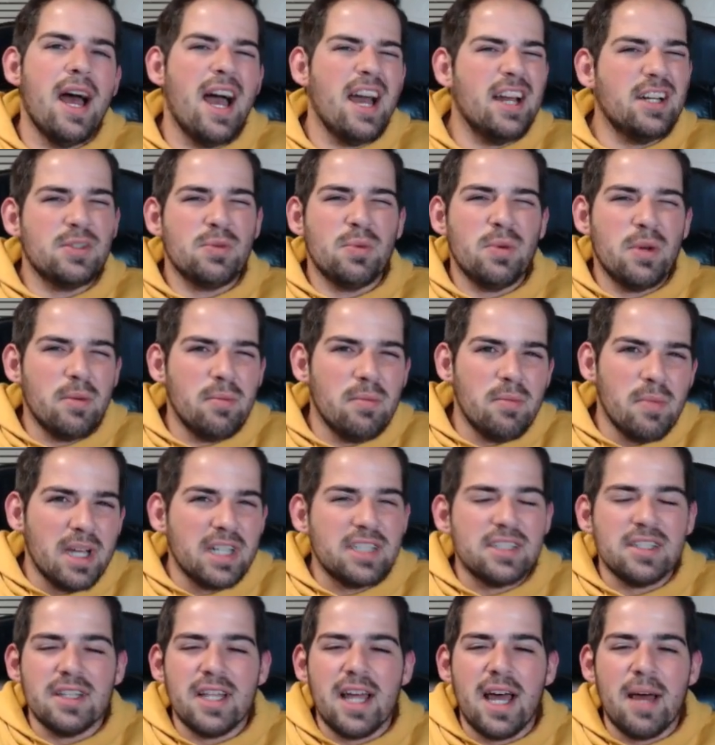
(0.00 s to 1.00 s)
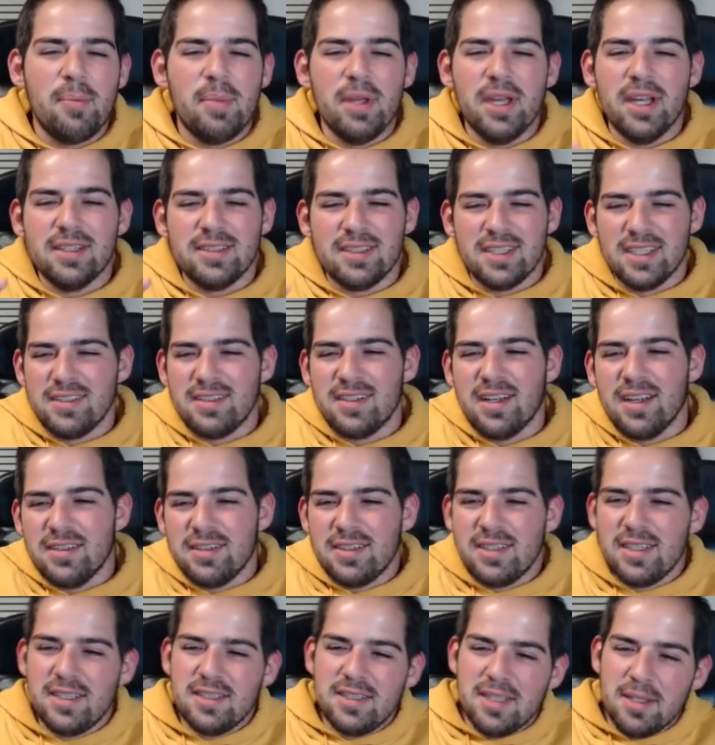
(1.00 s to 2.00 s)
I just want to mention that because this
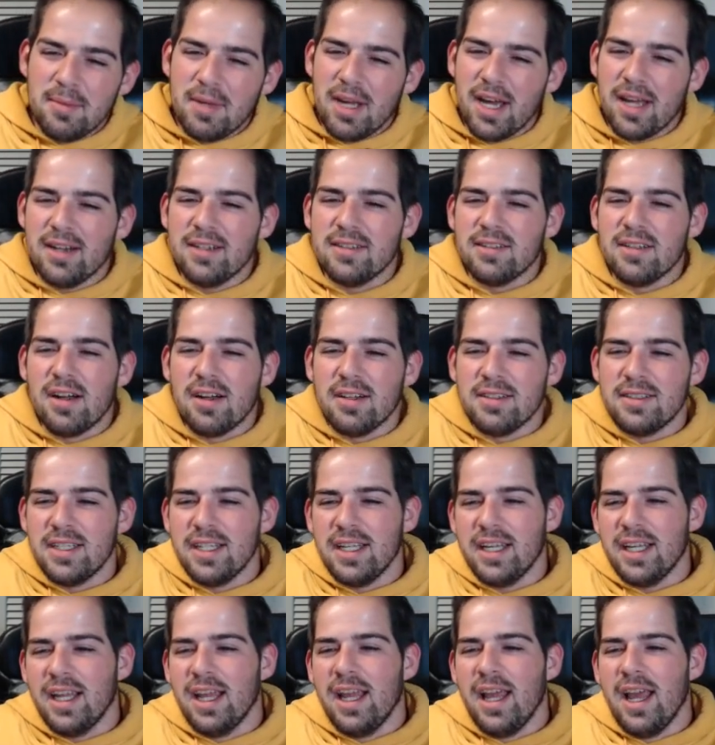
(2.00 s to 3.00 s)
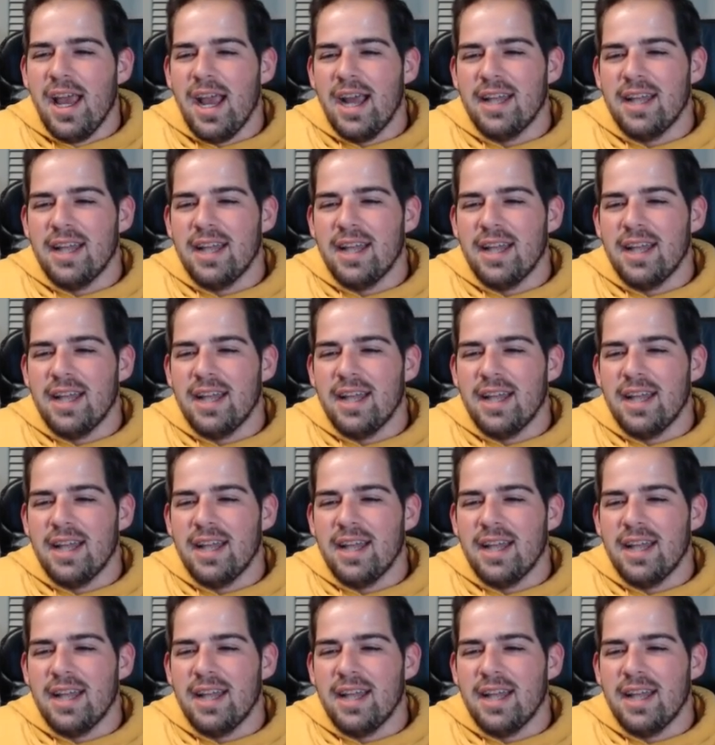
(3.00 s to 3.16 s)
does seem kind of daunting.